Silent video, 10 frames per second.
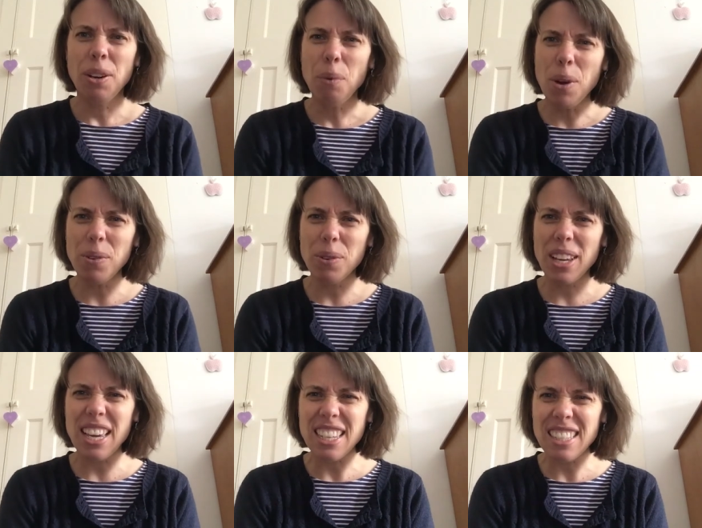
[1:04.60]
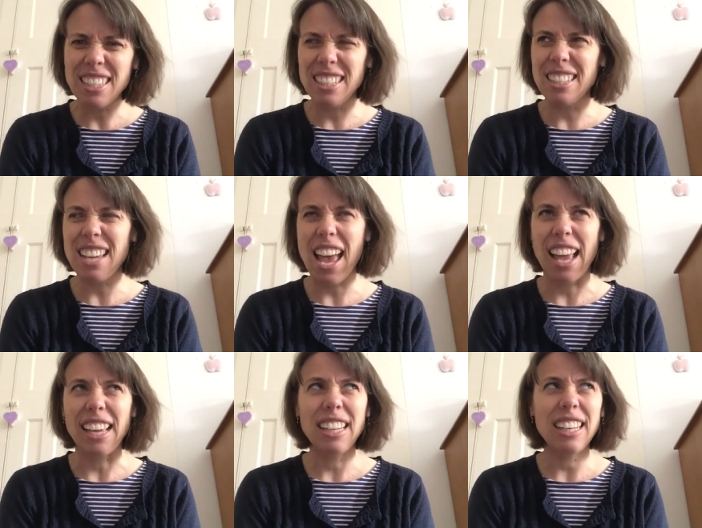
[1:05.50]
Well, Easter
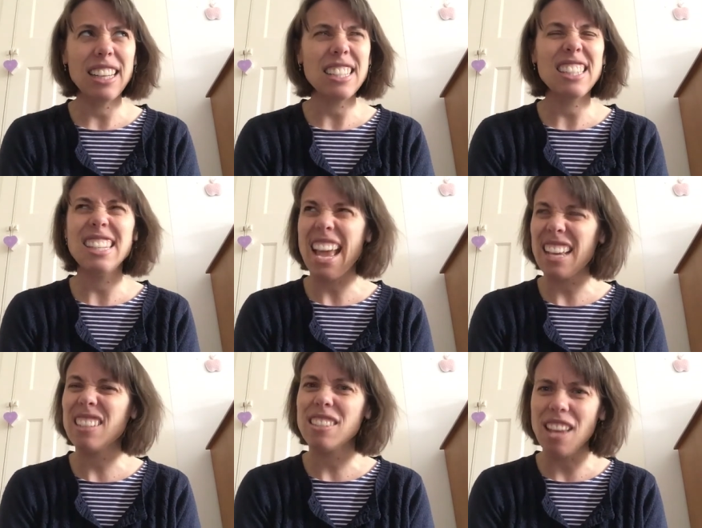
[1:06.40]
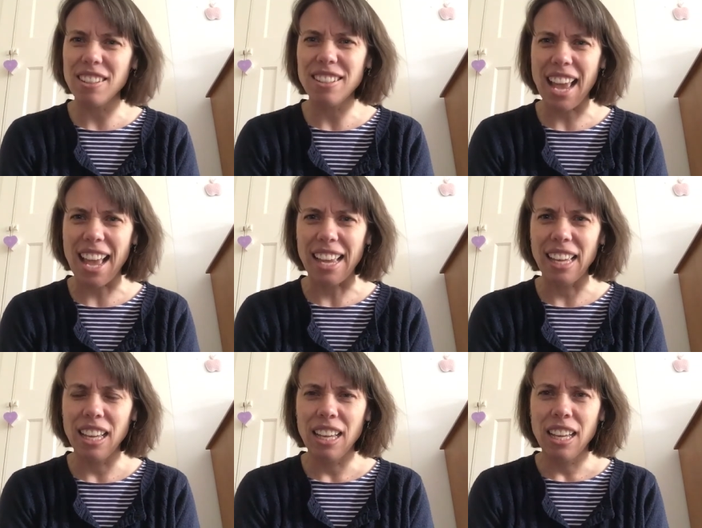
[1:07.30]
Day is next Sunday.
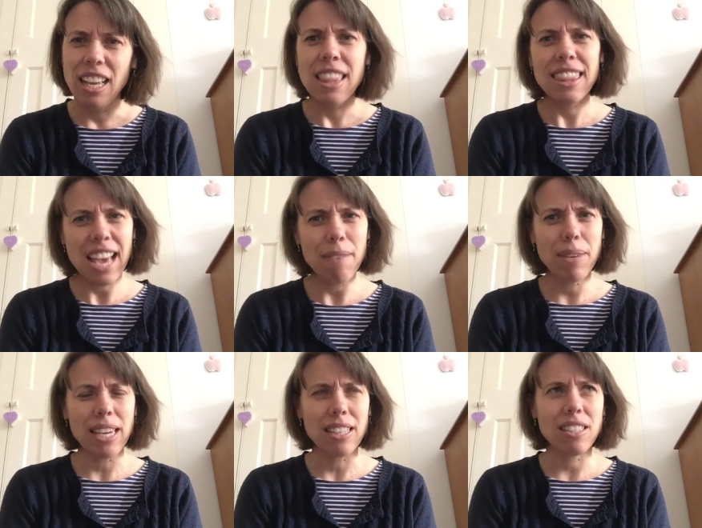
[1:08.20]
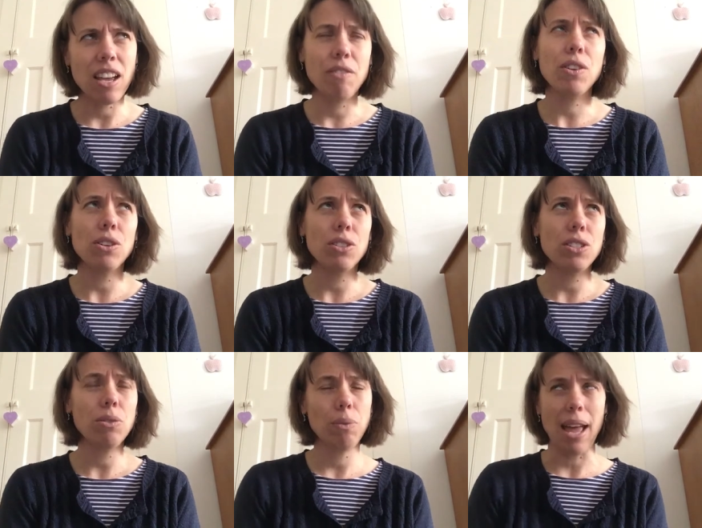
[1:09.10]
That means I've got
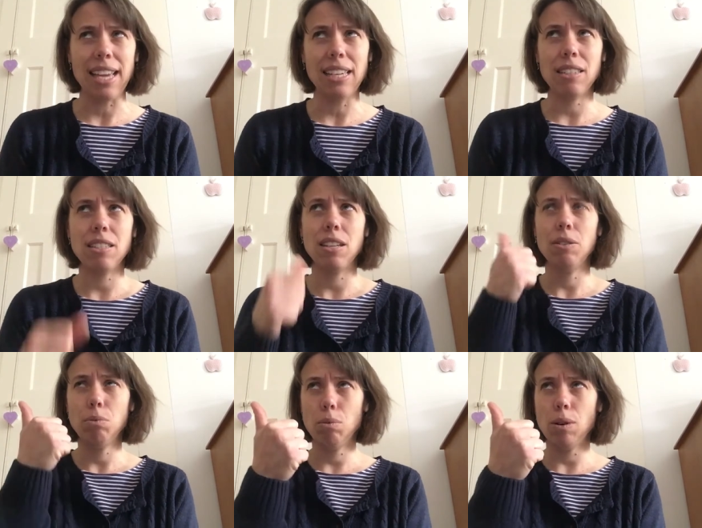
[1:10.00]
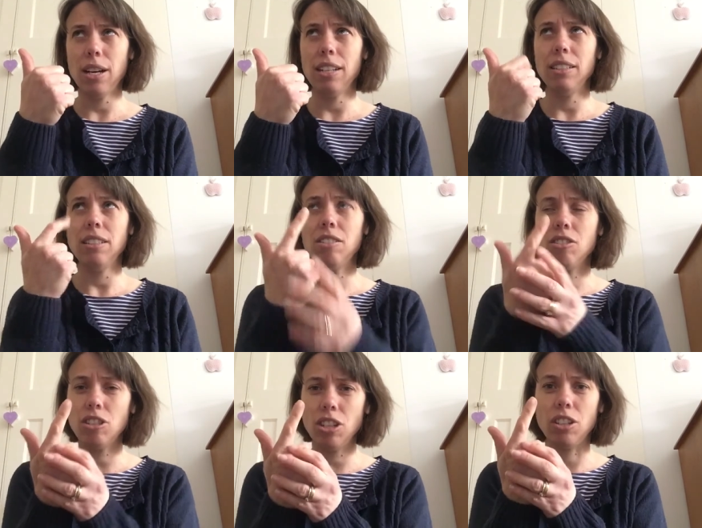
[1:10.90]
to wait one,
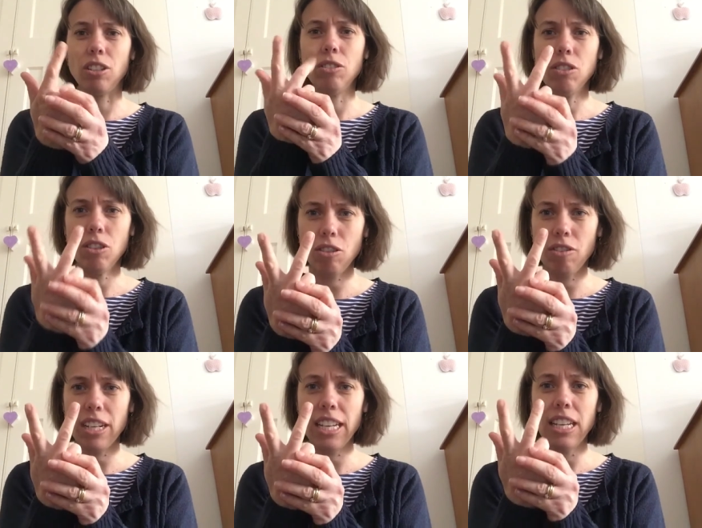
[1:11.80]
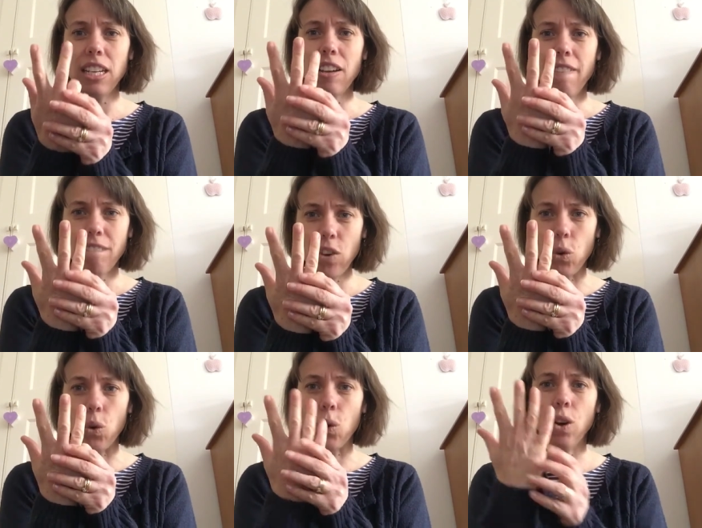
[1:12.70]
two, three,
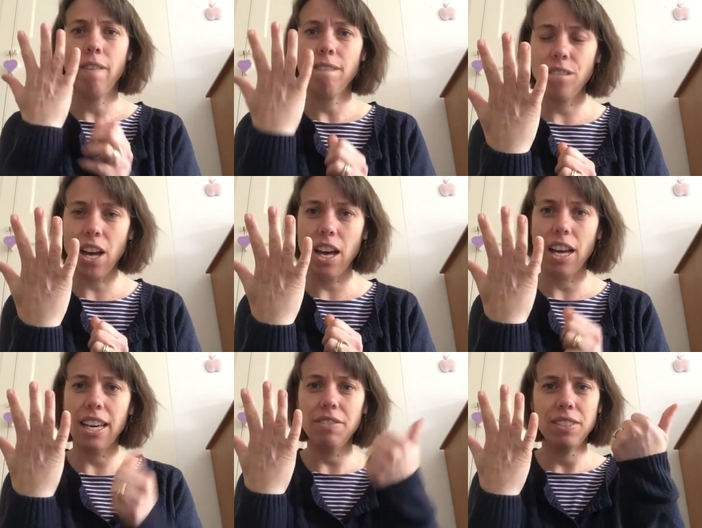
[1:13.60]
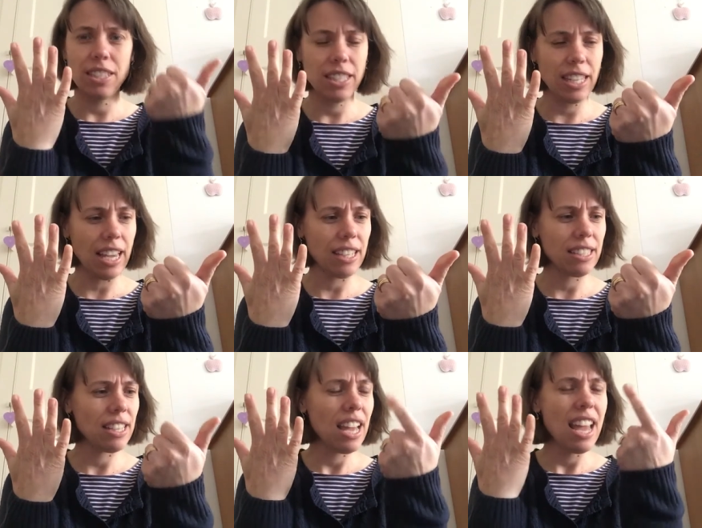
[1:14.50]
four, five,
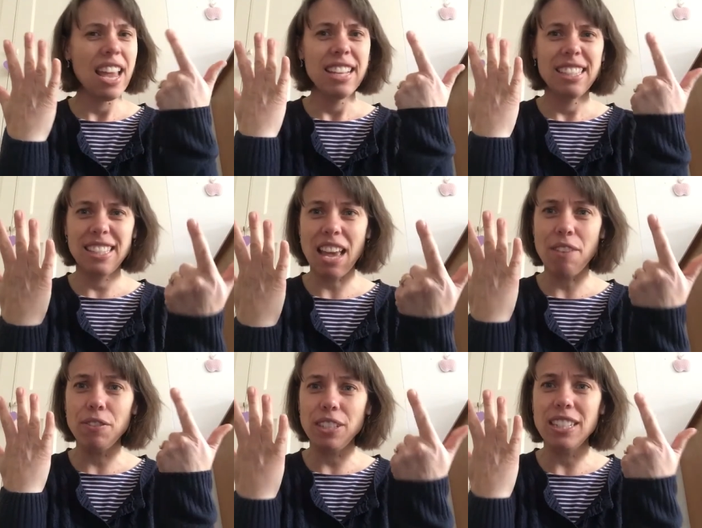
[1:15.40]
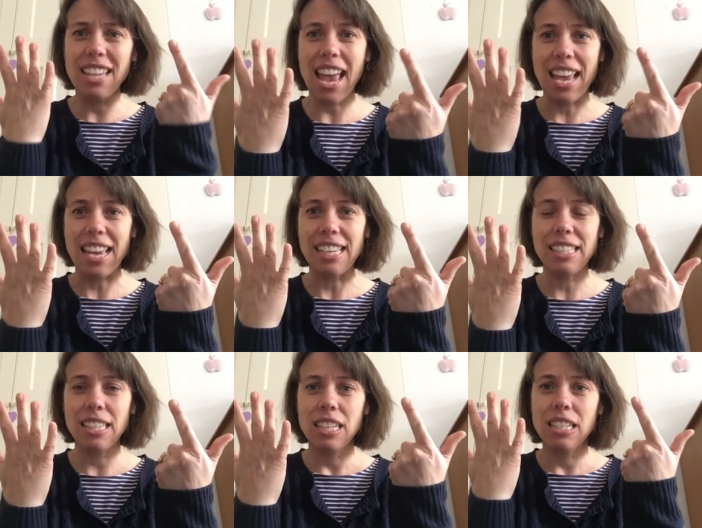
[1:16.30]
six, seven
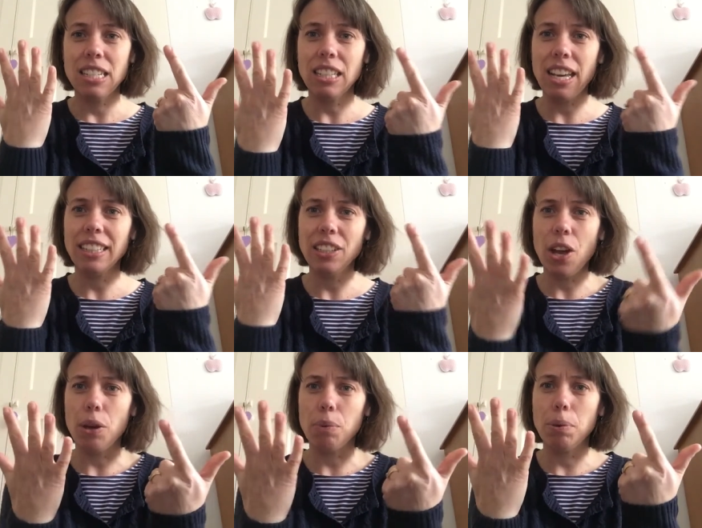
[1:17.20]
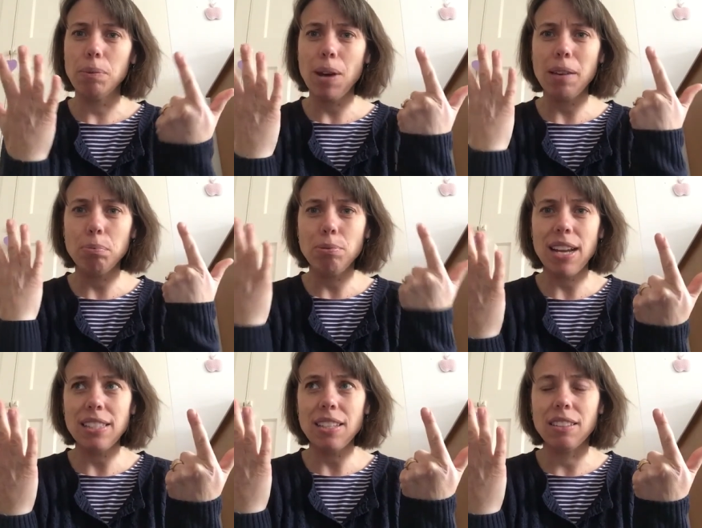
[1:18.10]
days till I can open my
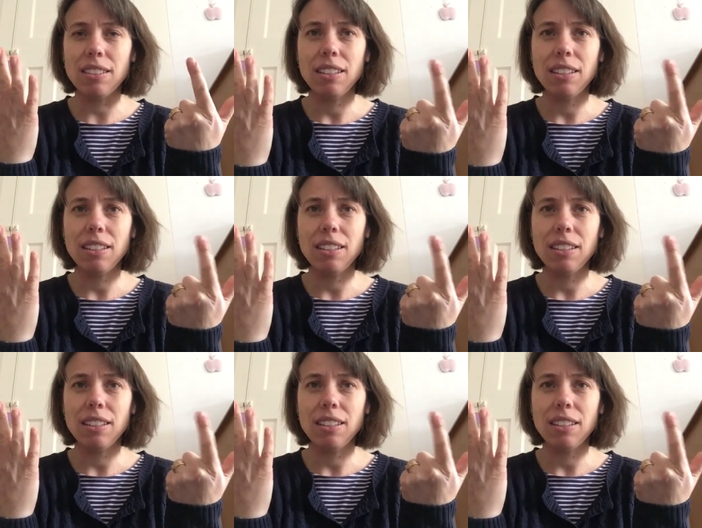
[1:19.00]
present.